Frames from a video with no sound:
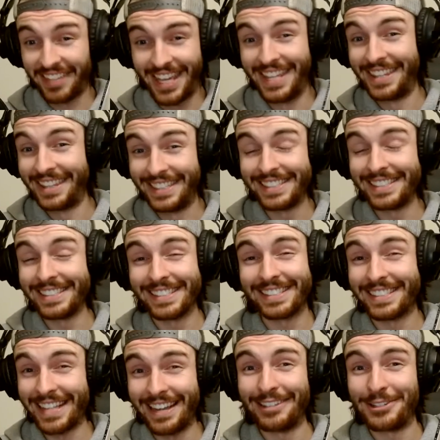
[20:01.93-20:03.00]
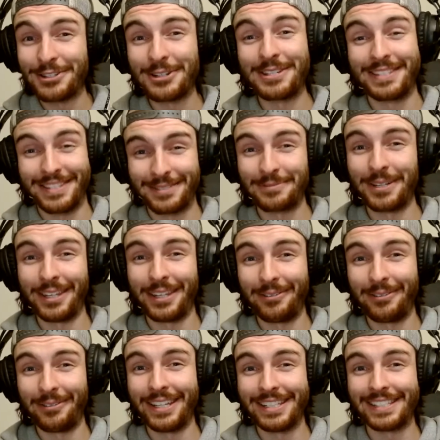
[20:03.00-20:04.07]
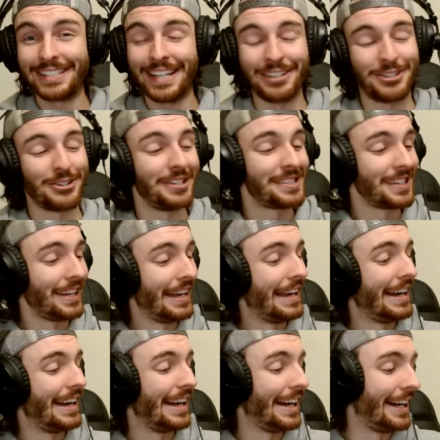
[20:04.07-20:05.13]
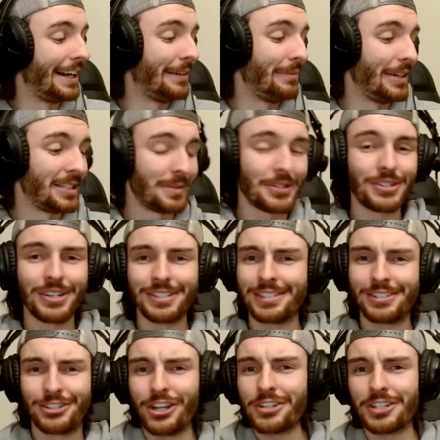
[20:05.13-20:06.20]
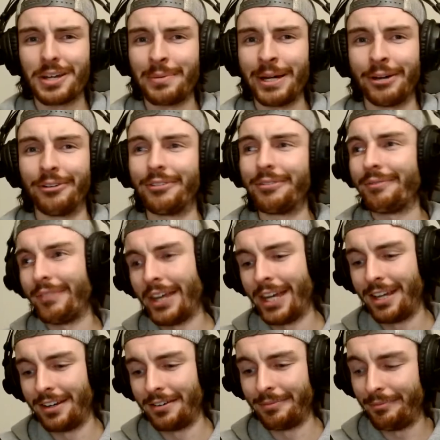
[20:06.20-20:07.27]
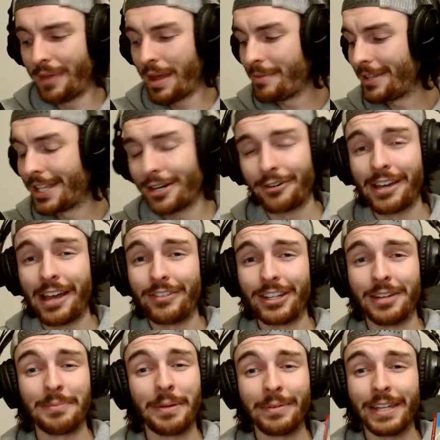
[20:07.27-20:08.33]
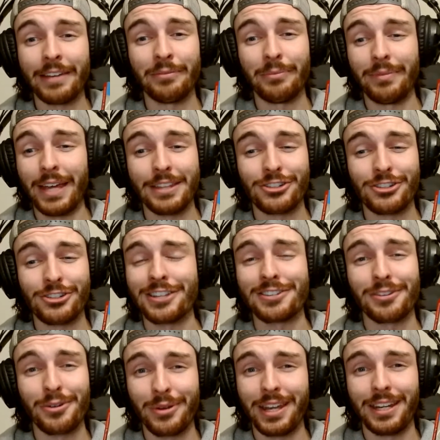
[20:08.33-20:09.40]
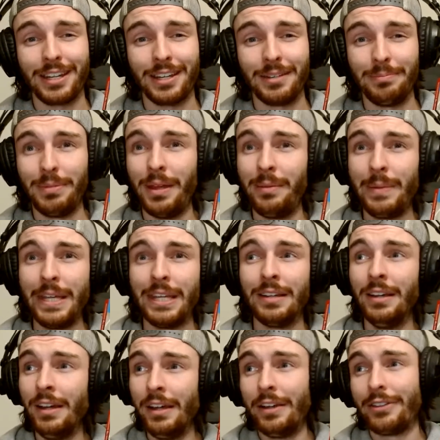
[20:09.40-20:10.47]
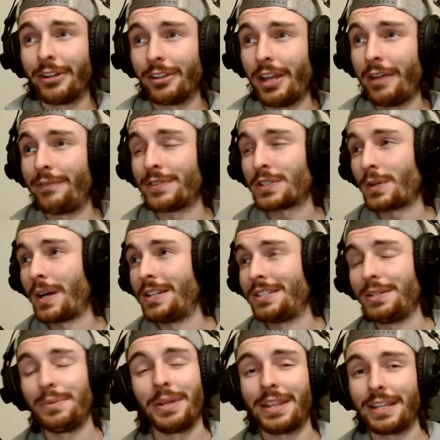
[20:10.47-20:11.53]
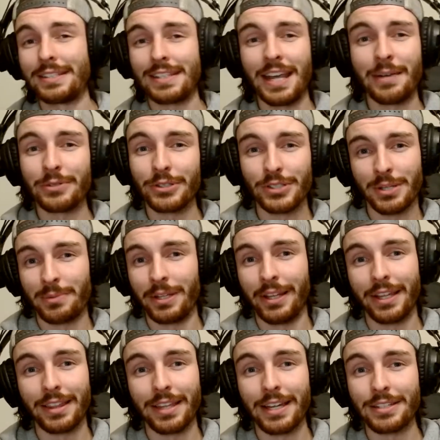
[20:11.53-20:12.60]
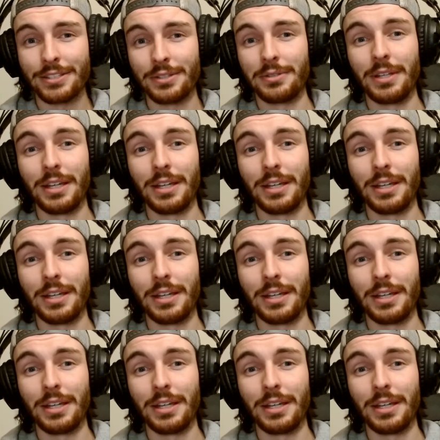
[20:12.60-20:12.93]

this is a solid choice. This really, really is a solid choice. Especially because it's just come out and maybe they don't have it yet. Maybe they haven't had the chance to go get it yet. Maybe their life is crazy with exams or something like that. So